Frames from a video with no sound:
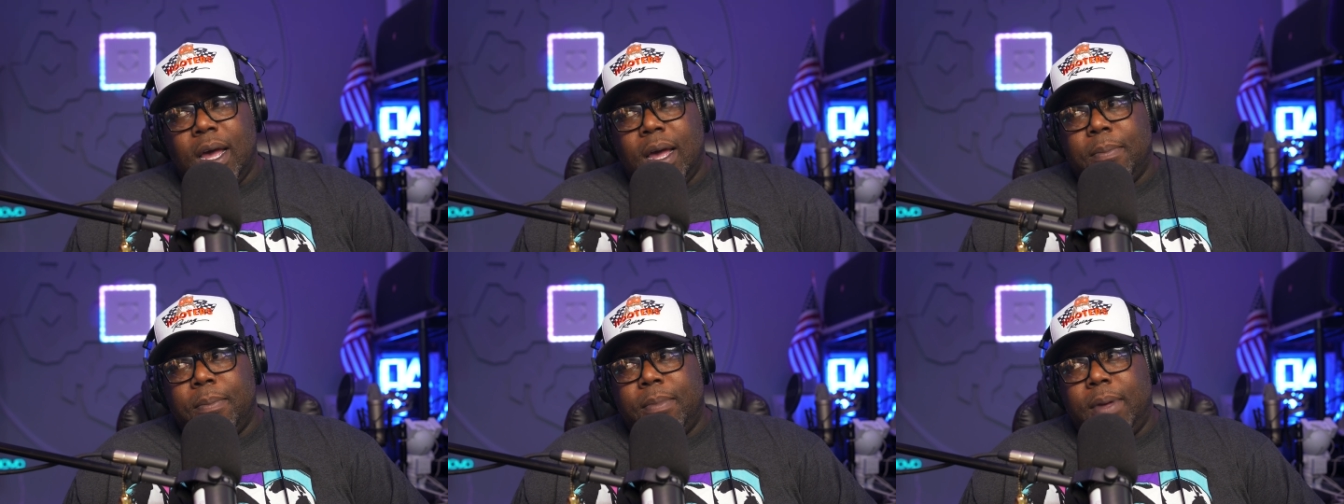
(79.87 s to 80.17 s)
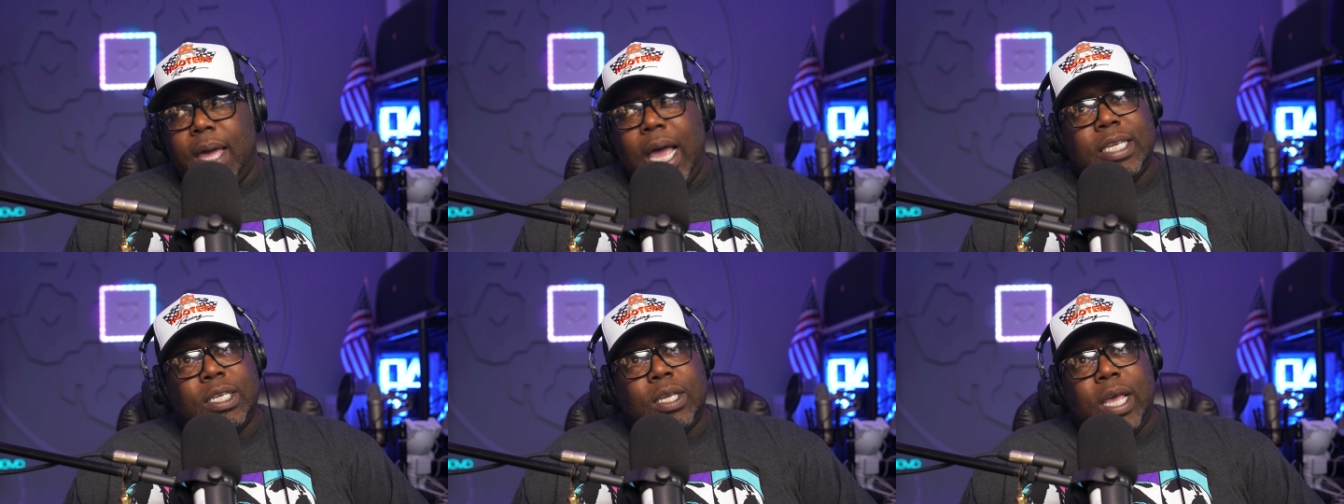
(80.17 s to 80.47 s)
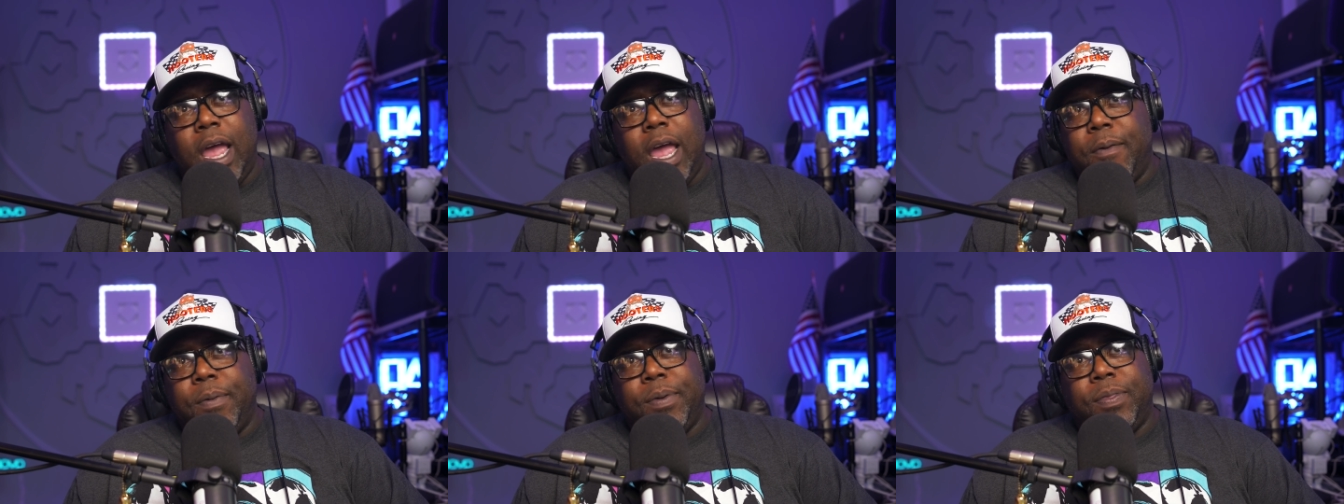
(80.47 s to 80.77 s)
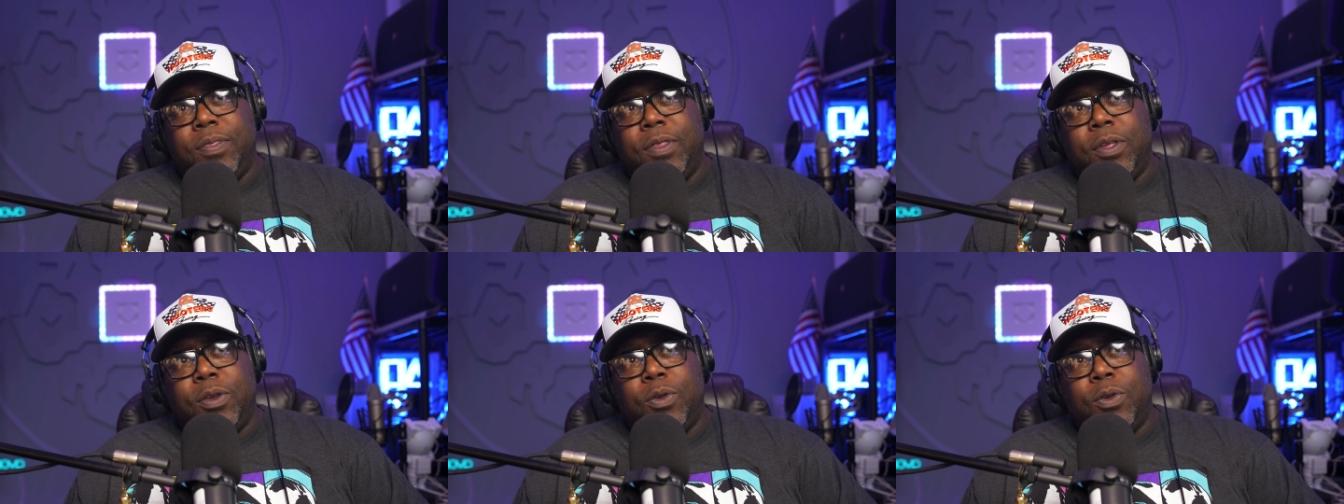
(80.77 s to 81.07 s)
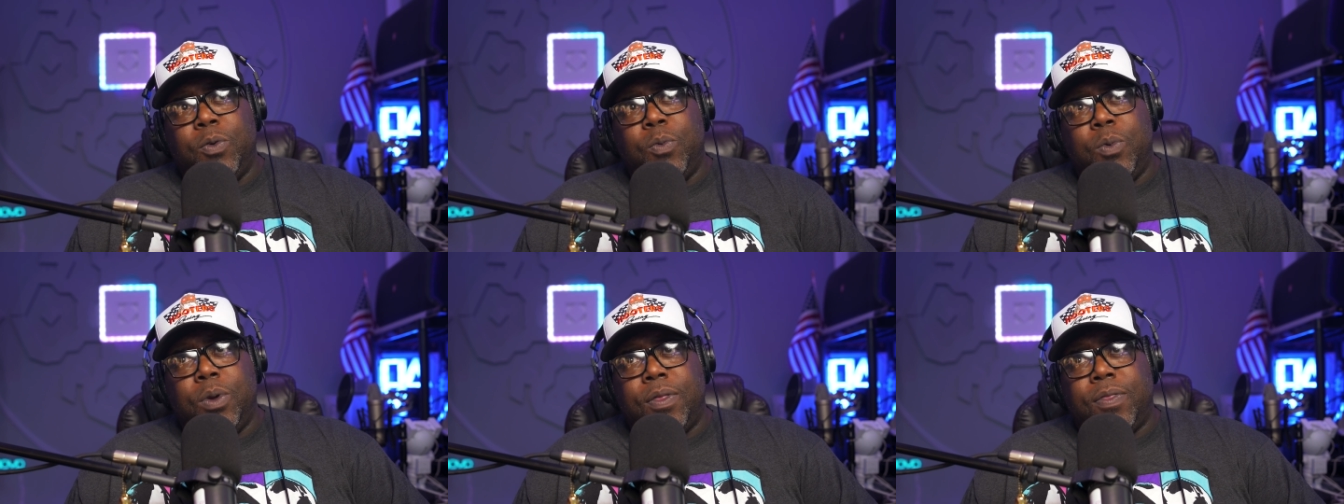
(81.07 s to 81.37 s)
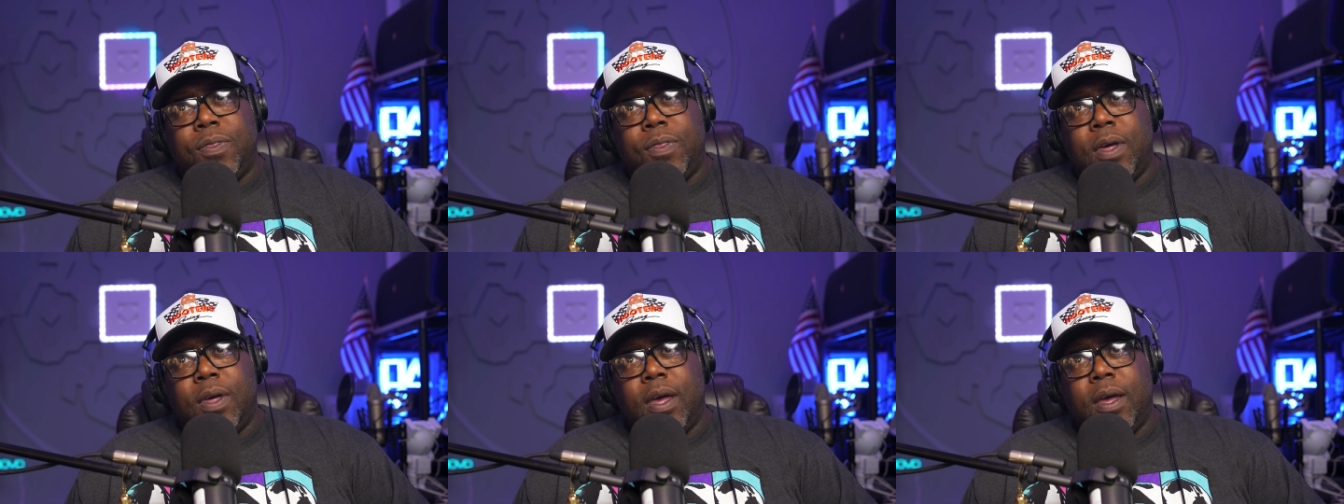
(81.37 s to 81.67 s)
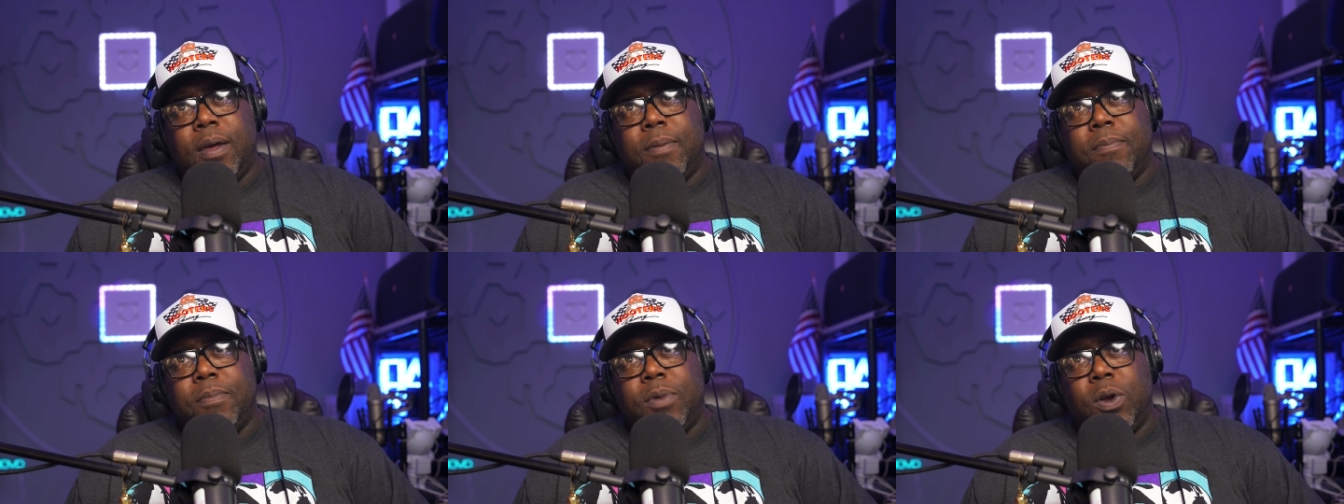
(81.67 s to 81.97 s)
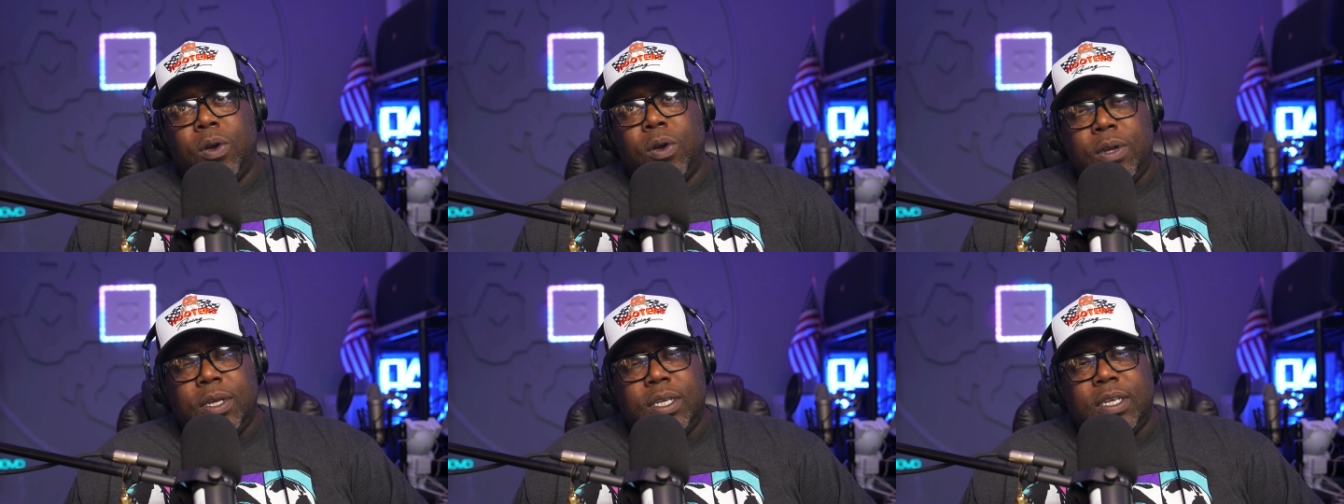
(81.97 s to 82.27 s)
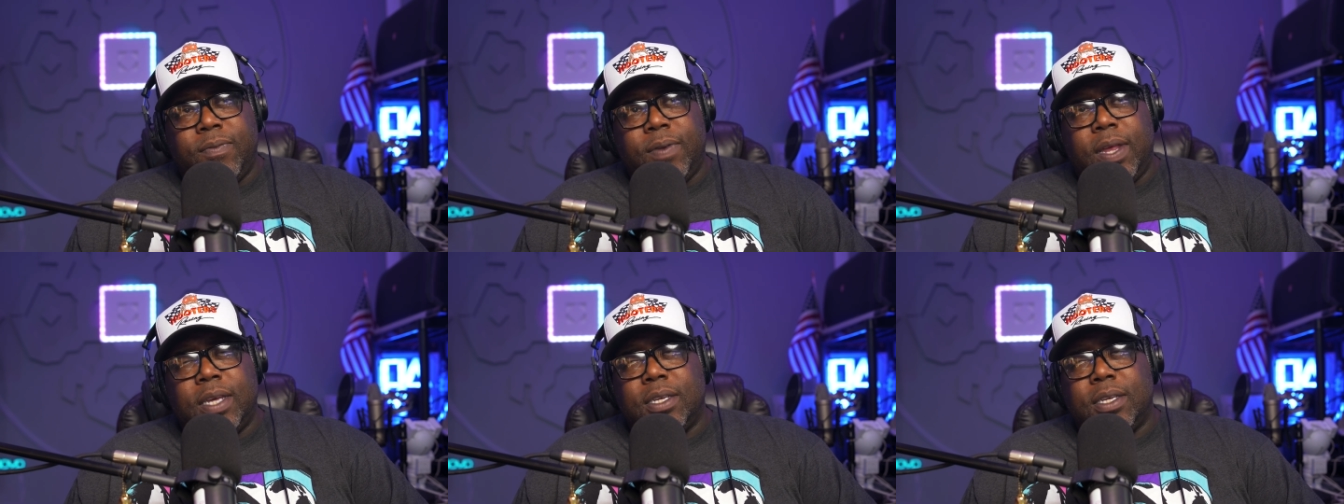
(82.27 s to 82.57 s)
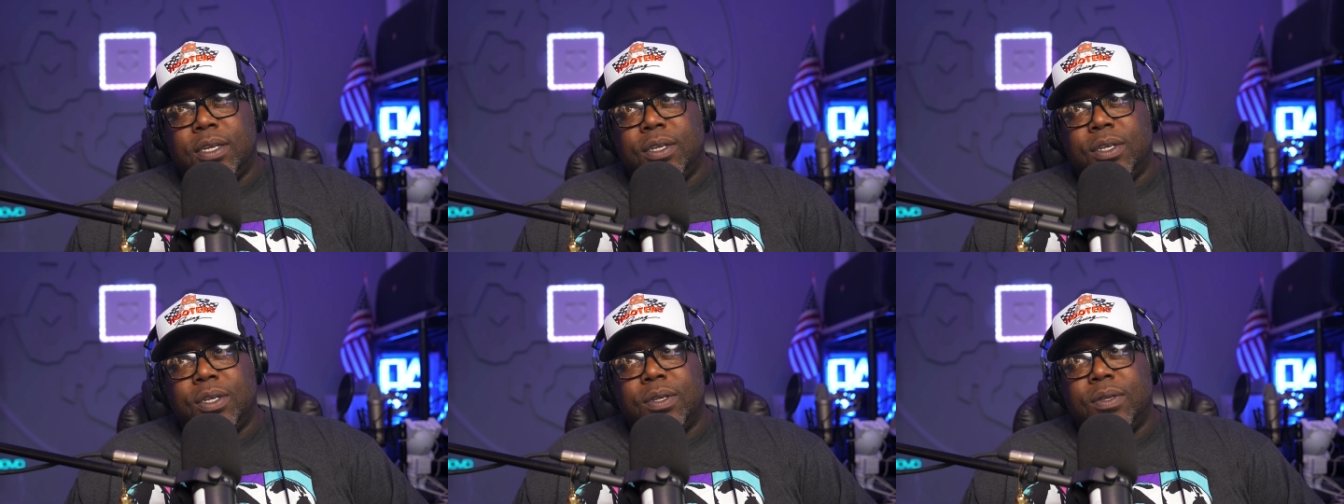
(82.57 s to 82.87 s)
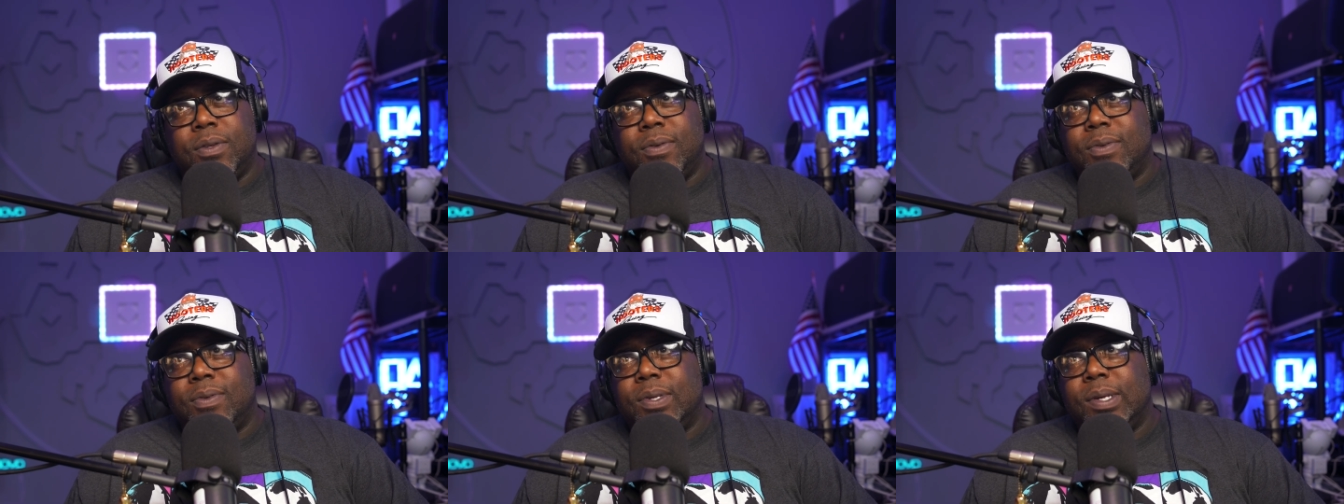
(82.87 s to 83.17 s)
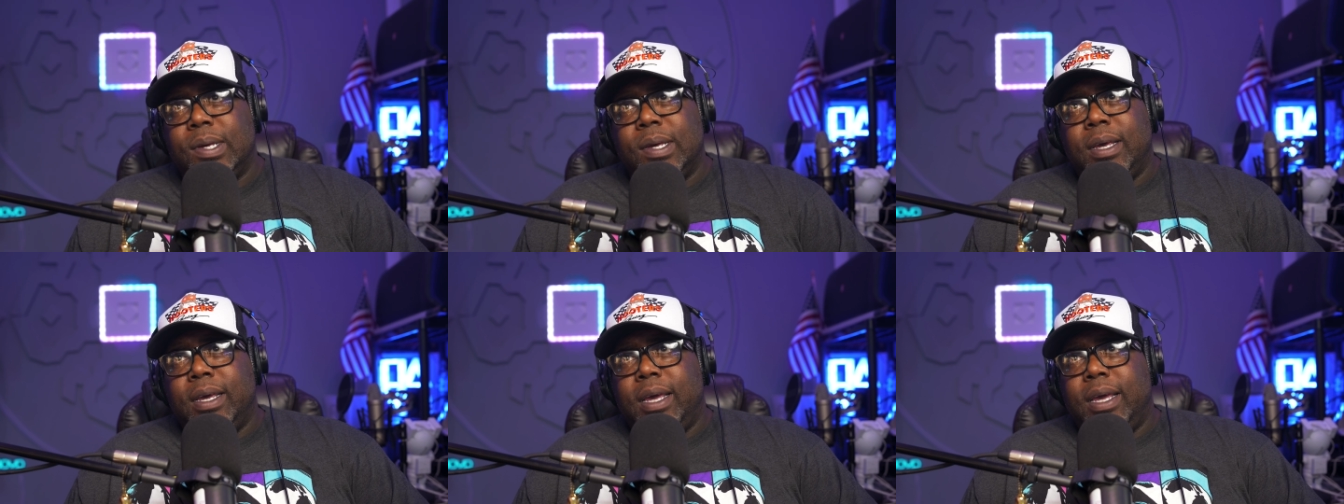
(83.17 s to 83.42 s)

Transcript: It has everything to do with early civilizations